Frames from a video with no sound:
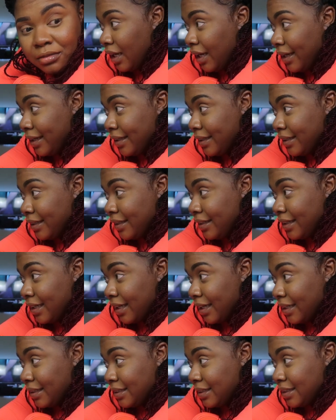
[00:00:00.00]
I
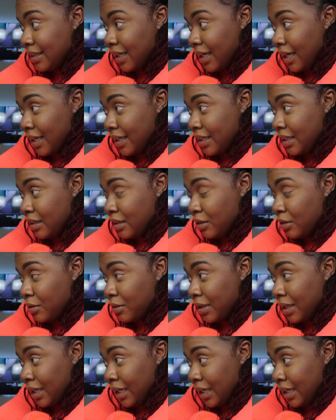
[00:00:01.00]
guess I can go
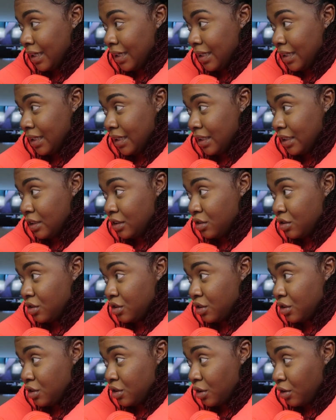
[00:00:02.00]
ahead and
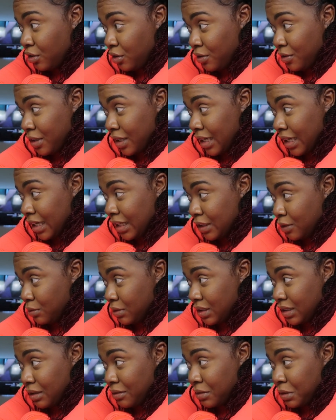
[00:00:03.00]
show you guys,
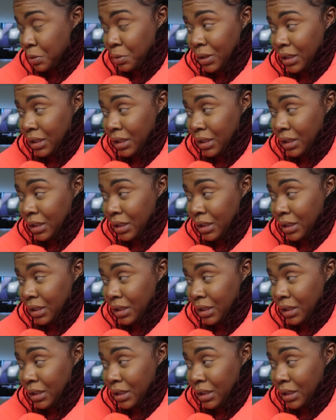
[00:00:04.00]
which I was